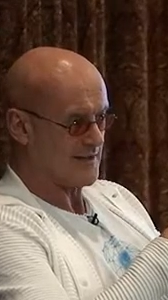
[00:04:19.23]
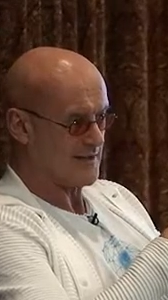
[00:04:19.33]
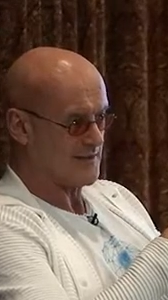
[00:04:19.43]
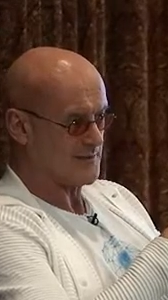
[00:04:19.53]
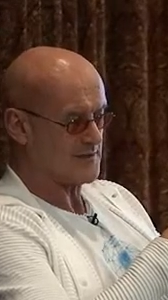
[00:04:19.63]

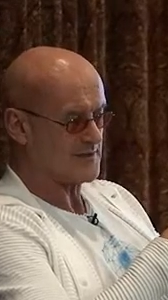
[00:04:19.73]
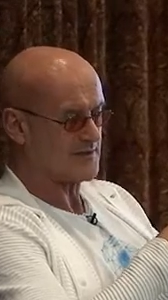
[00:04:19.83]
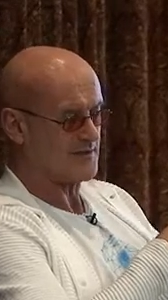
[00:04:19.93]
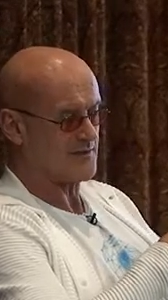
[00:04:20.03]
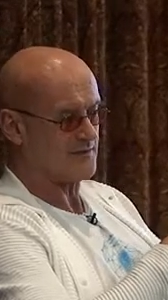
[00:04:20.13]
In other words,
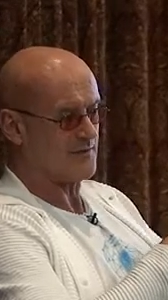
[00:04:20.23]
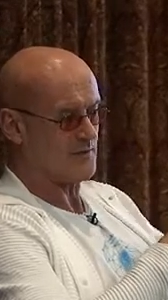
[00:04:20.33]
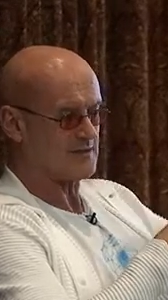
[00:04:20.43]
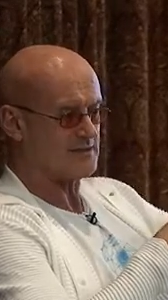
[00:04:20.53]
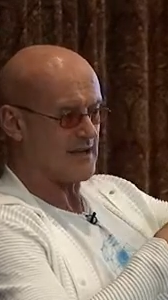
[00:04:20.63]
her
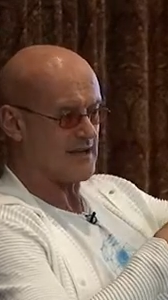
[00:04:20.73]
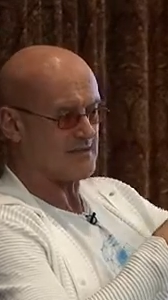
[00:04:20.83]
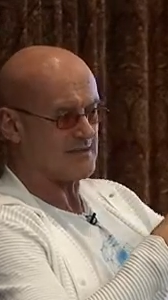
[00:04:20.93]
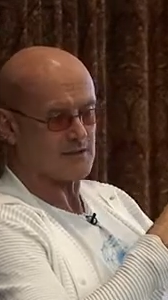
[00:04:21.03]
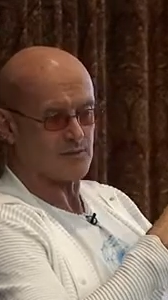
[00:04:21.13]
4th
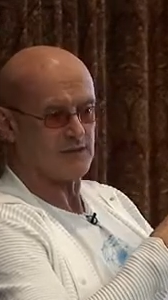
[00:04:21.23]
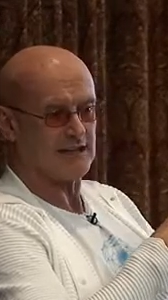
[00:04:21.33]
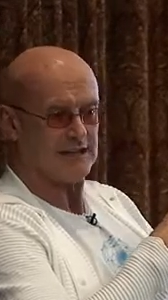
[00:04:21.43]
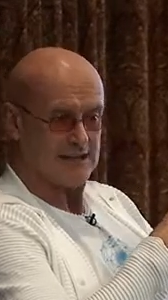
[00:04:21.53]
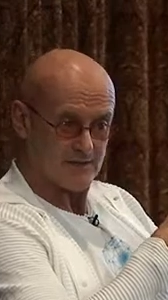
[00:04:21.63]
stage are
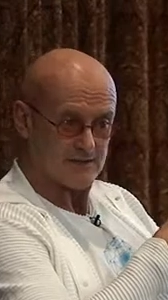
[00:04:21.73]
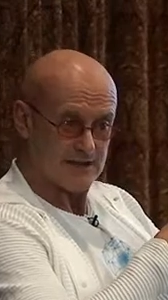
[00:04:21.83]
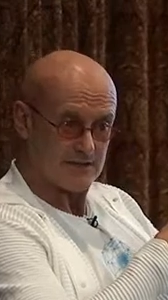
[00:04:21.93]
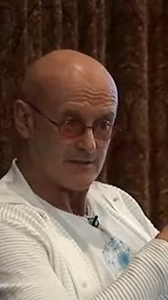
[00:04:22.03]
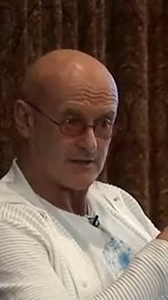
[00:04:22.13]
really
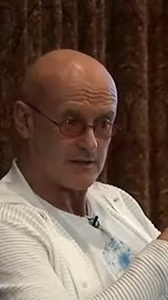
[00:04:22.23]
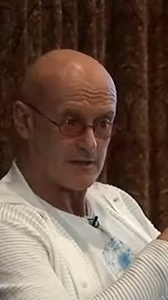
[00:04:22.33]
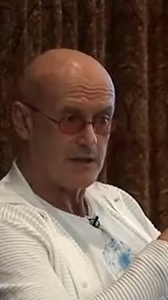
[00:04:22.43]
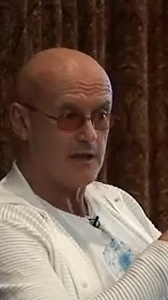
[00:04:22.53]
egocentric,